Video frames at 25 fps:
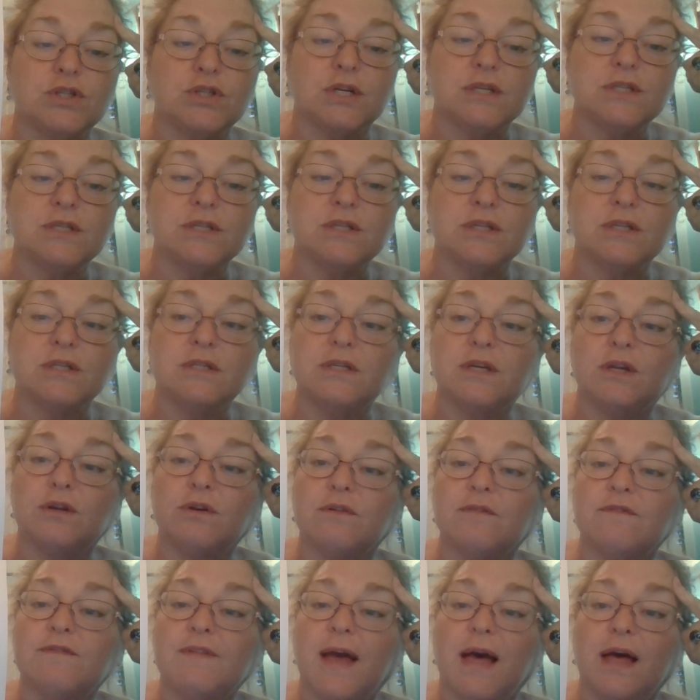justice and
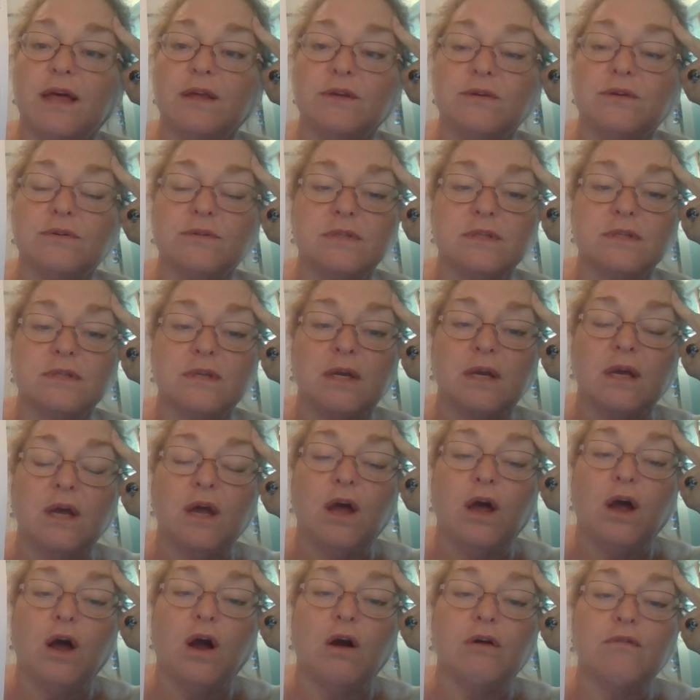her values
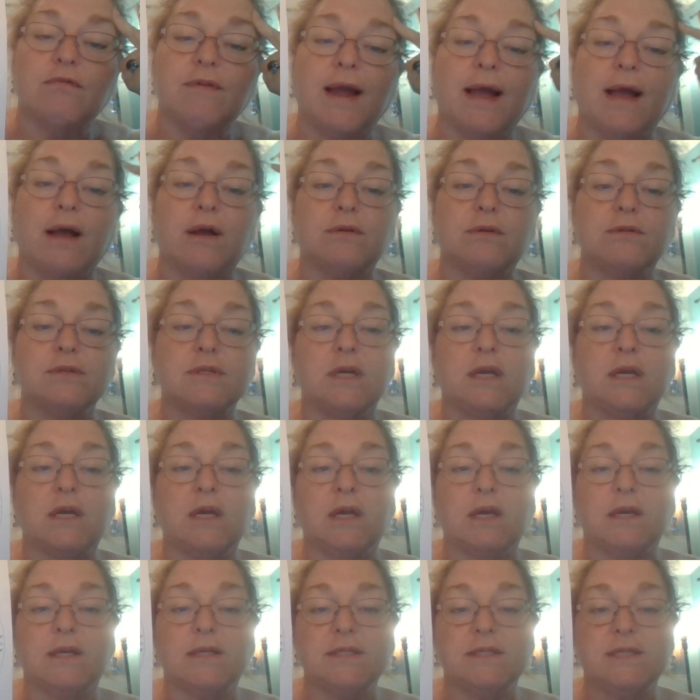around
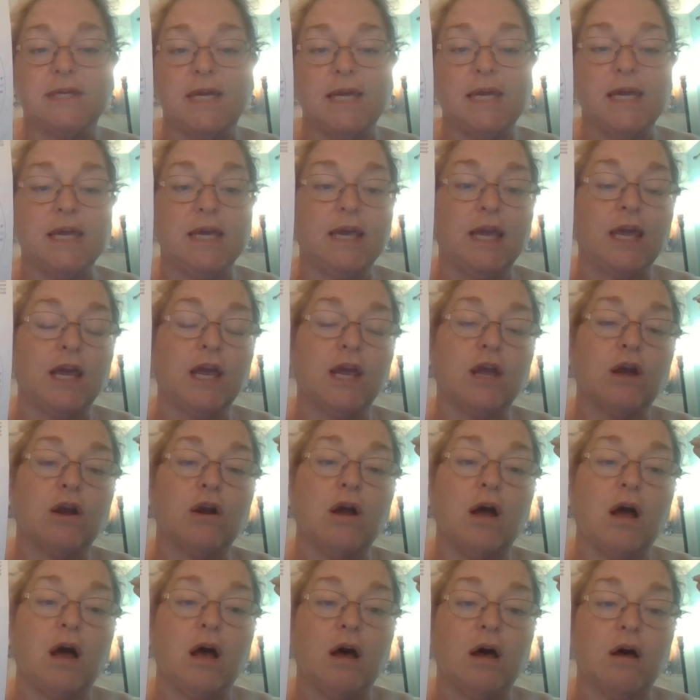taking
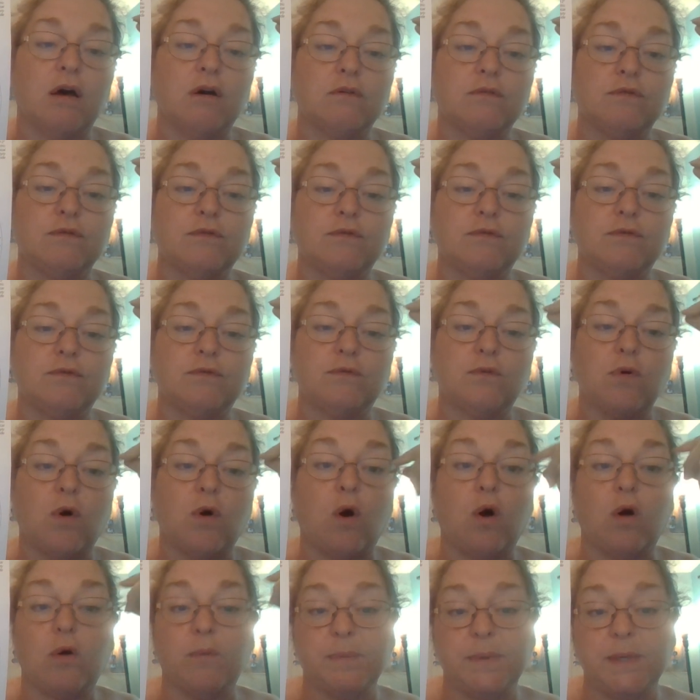care of
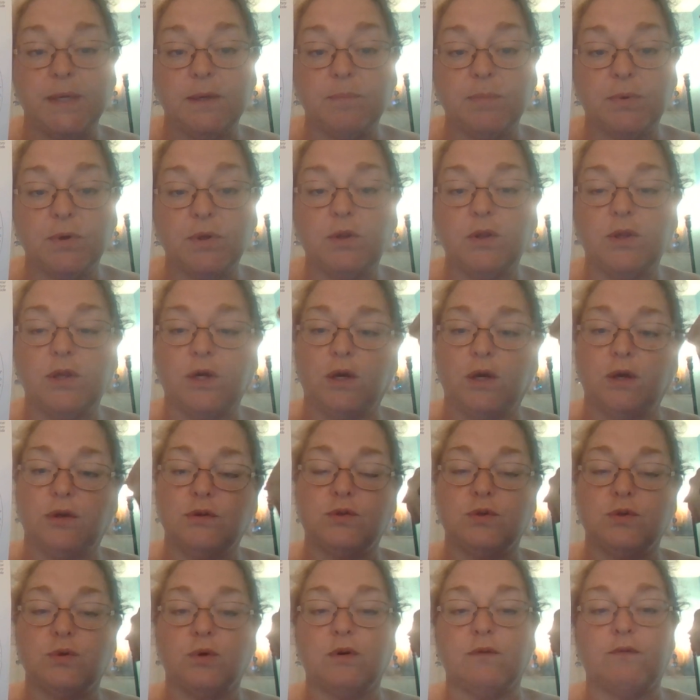all people, the
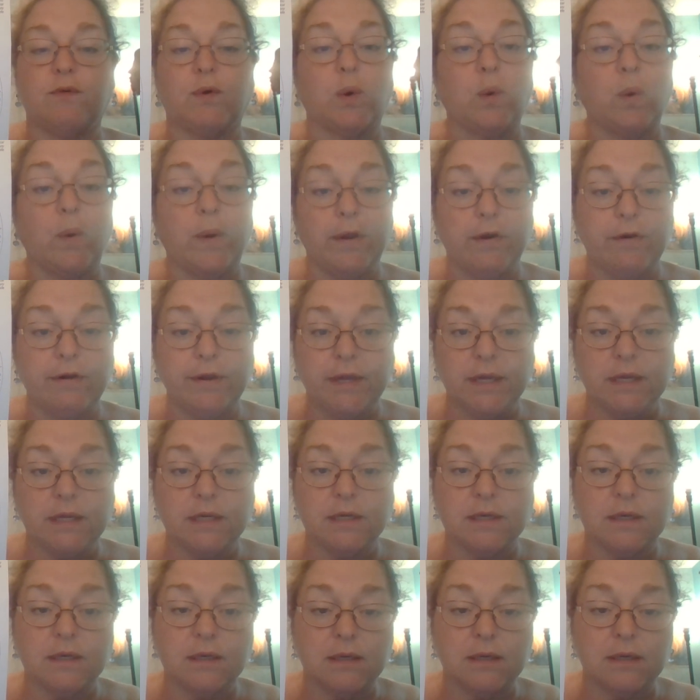sort of
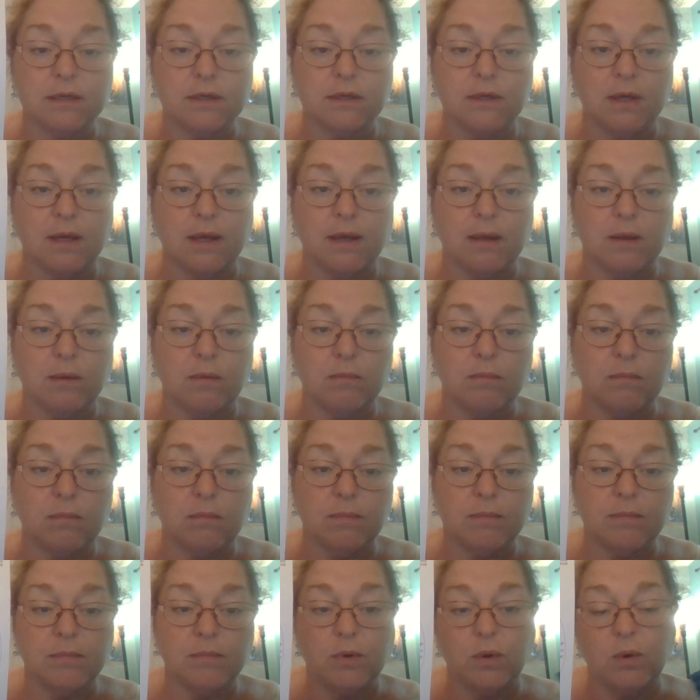Aquarian, um,
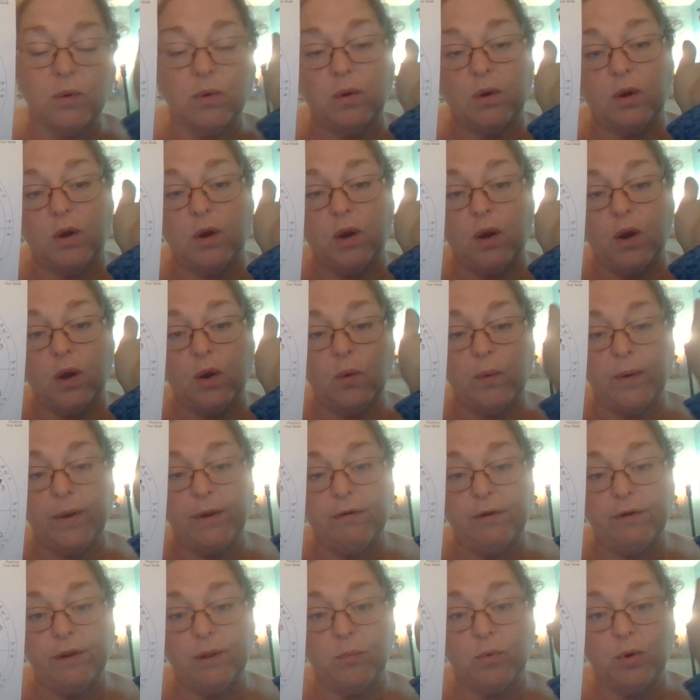
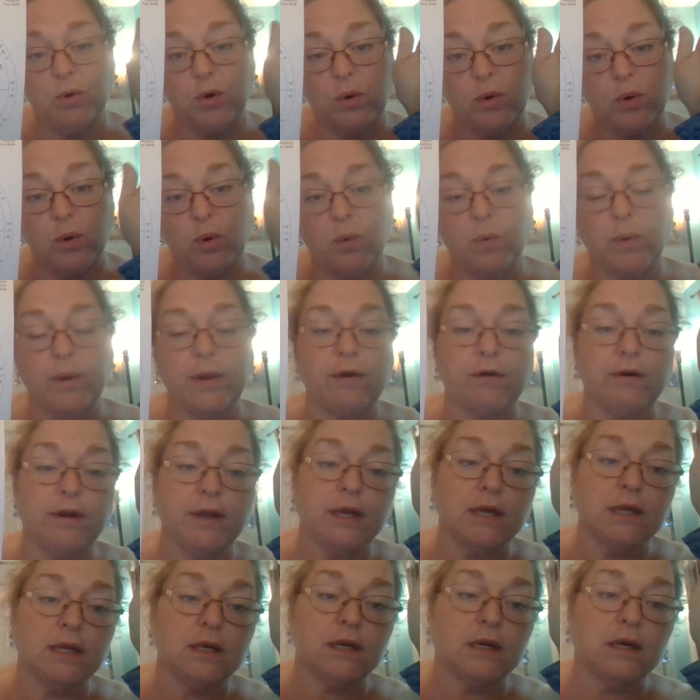Aquarian, more
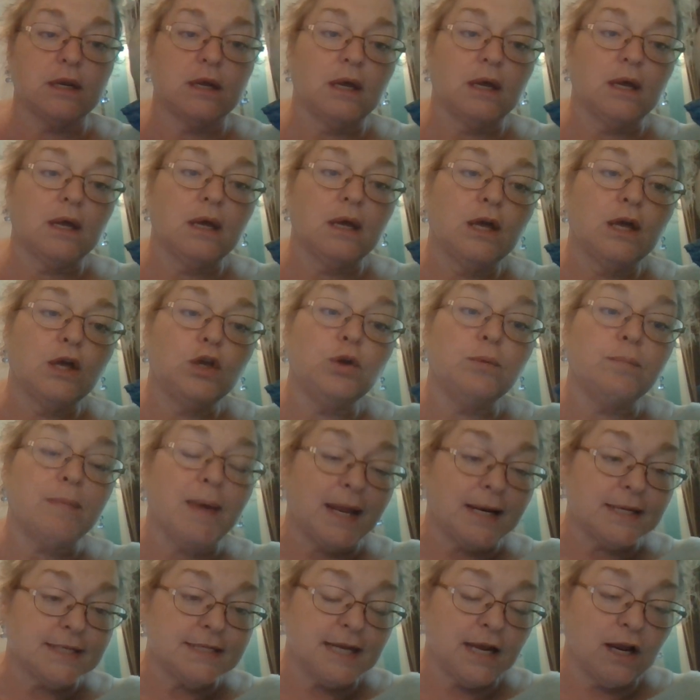Aquarian
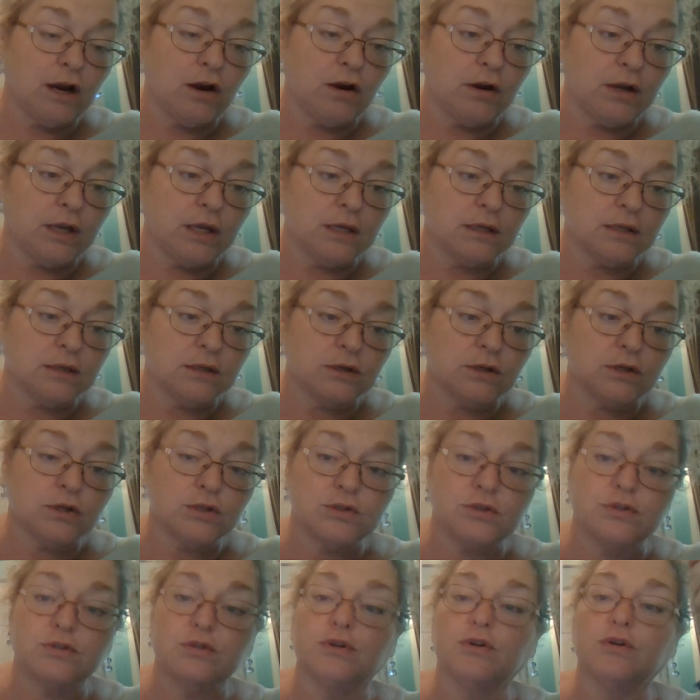humanitarian
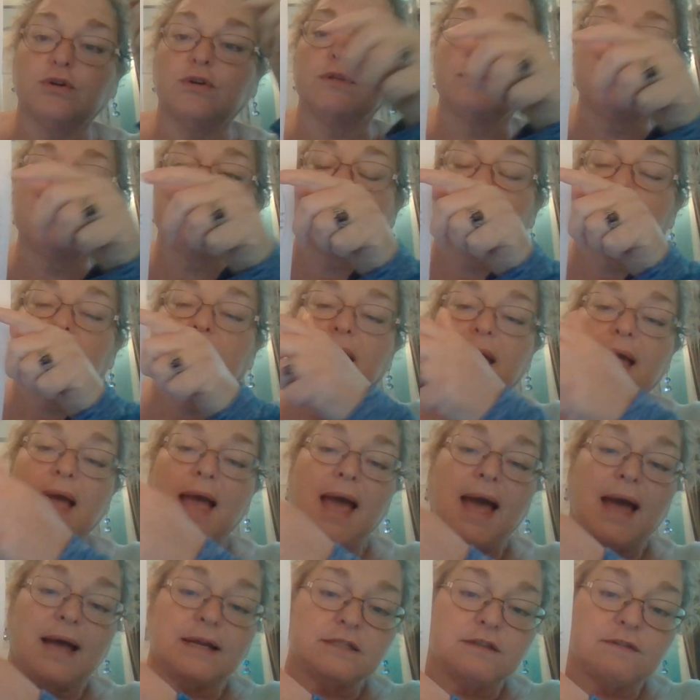concerns
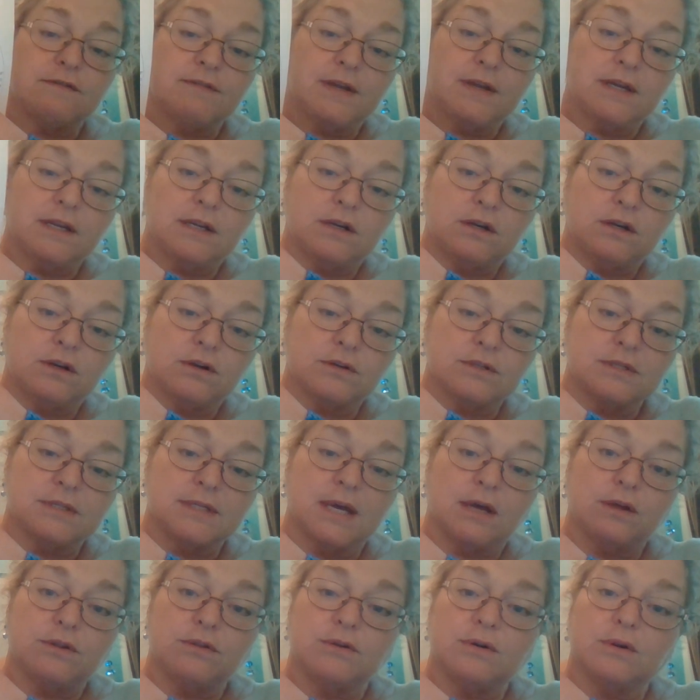activated her
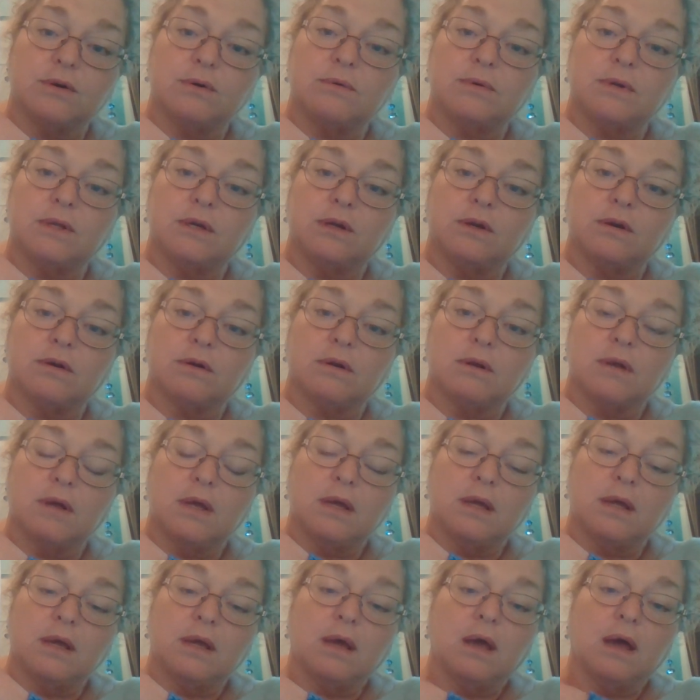South Node here.
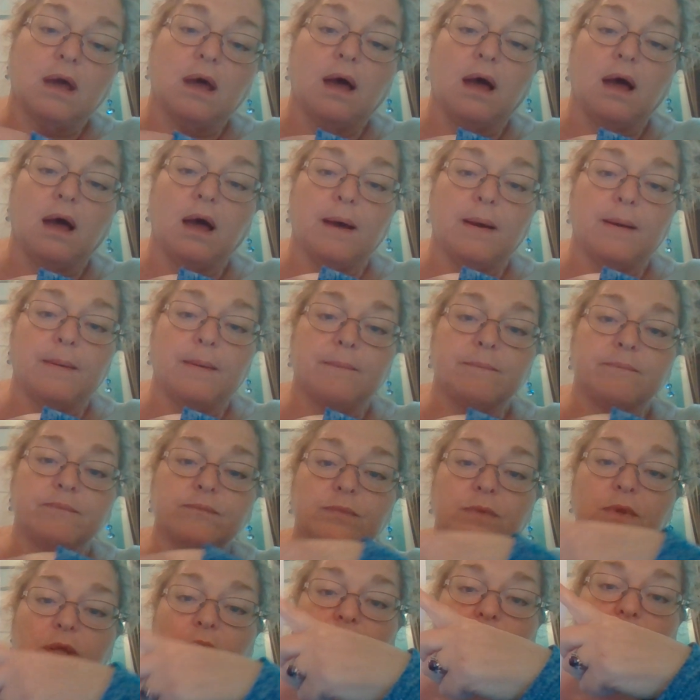Um,
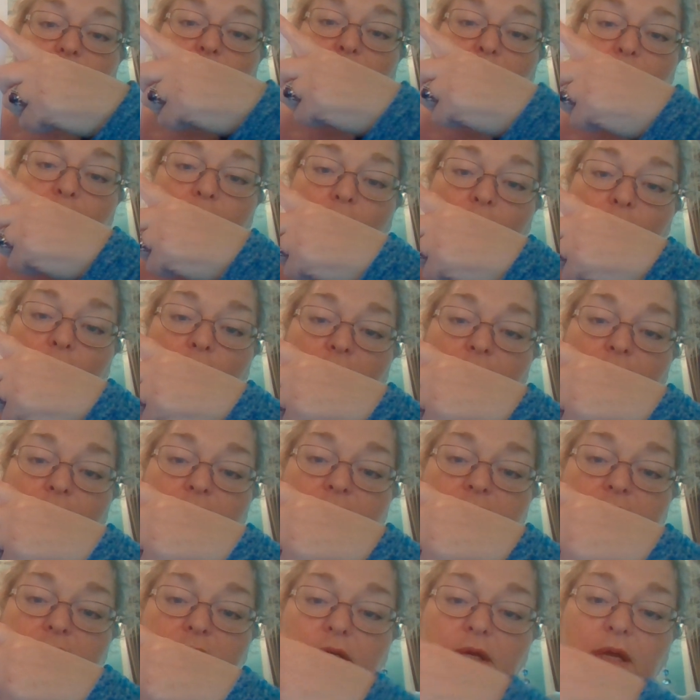
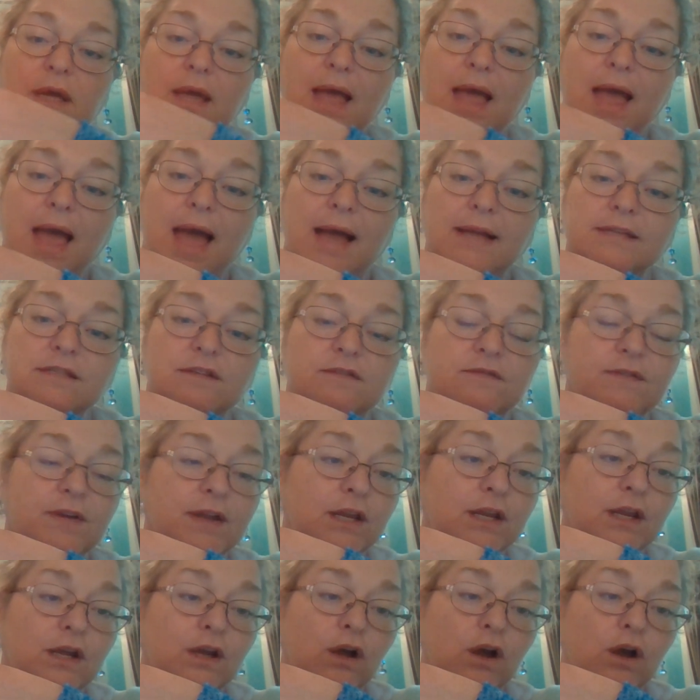Mars
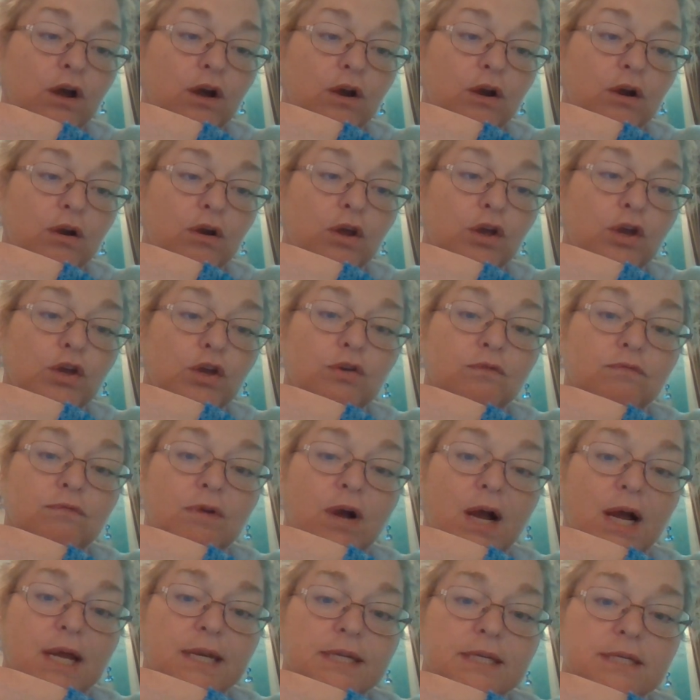activating her
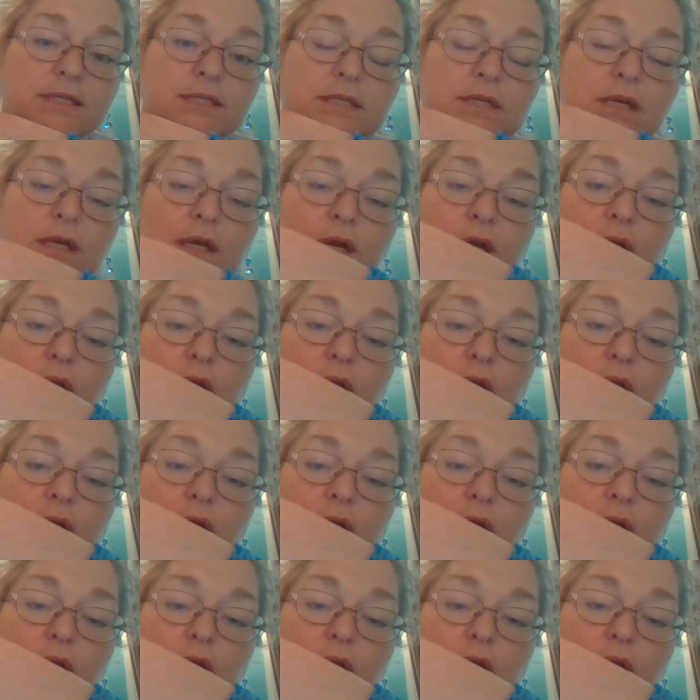Uranus.